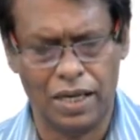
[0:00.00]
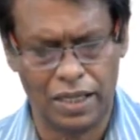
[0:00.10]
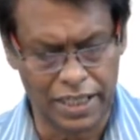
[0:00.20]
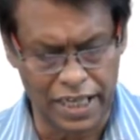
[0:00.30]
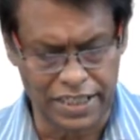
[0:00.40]

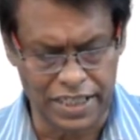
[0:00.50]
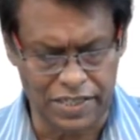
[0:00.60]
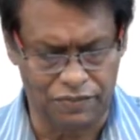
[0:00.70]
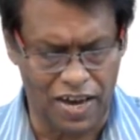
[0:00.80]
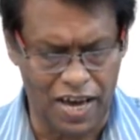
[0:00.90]
Gracious
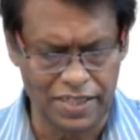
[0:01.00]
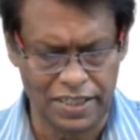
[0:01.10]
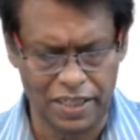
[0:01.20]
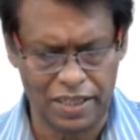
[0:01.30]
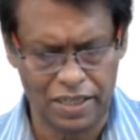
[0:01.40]

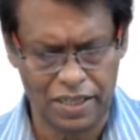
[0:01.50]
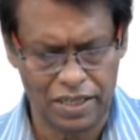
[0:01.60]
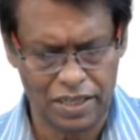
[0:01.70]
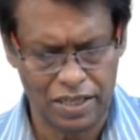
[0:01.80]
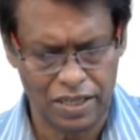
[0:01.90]
Father,
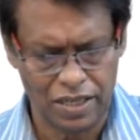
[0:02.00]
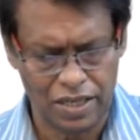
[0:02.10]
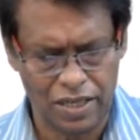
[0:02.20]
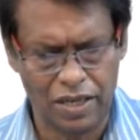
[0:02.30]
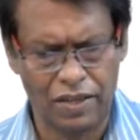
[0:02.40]

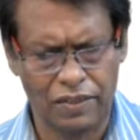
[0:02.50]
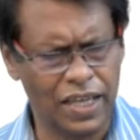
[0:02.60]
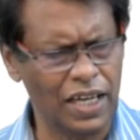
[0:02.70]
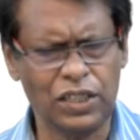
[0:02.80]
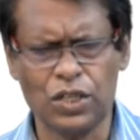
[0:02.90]

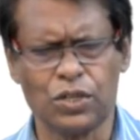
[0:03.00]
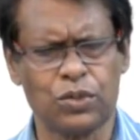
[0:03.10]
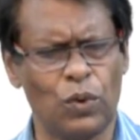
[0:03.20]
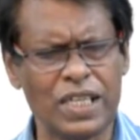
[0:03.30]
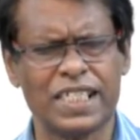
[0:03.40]
thank you
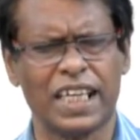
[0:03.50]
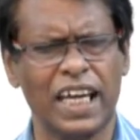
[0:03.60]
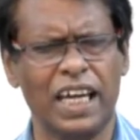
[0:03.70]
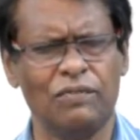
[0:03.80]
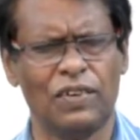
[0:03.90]
once
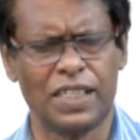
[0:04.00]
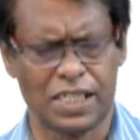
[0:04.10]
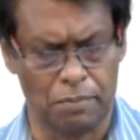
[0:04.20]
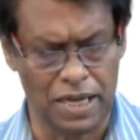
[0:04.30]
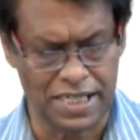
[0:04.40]
again for
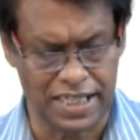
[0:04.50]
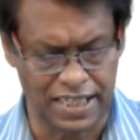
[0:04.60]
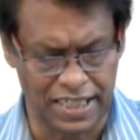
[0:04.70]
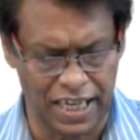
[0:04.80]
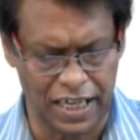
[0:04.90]
this
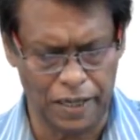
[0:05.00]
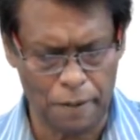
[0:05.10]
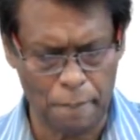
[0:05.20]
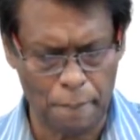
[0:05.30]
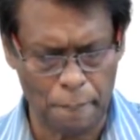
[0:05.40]
blessed day.
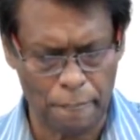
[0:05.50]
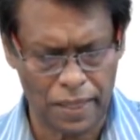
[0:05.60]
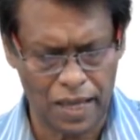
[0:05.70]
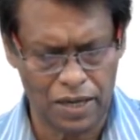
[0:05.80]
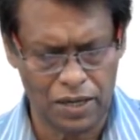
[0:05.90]

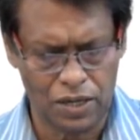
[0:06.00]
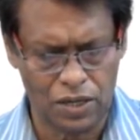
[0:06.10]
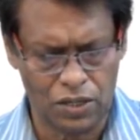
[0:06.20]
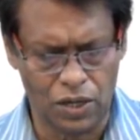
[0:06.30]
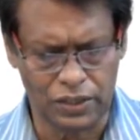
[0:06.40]

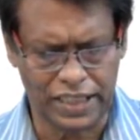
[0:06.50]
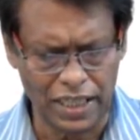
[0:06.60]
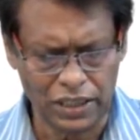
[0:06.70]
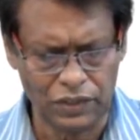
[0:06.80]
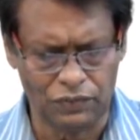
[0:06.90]
Lord,
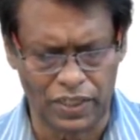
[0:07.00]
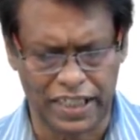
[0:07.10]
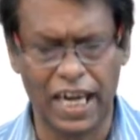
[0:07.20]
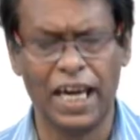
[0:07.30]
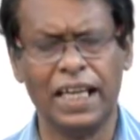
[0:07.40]
thank you for
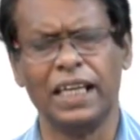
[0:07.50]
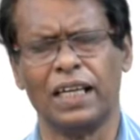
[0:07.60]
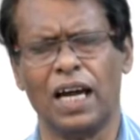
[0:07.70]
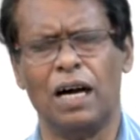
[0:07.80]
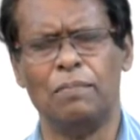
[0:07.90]

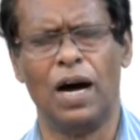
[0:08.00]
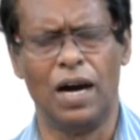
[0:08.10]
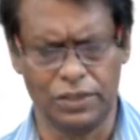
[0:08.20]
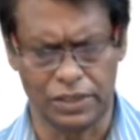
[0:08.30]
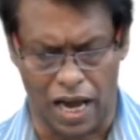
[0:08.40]
caring
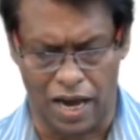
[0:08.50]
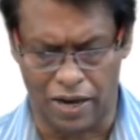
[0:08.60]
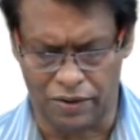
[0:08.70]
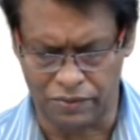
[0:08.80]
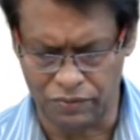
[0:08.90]
about
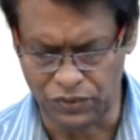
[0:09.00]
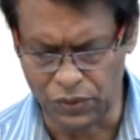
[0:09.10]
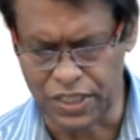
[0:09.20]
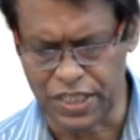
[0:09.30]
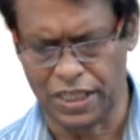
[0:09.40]
our
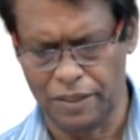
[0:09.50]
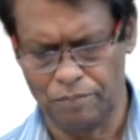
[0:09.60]
future.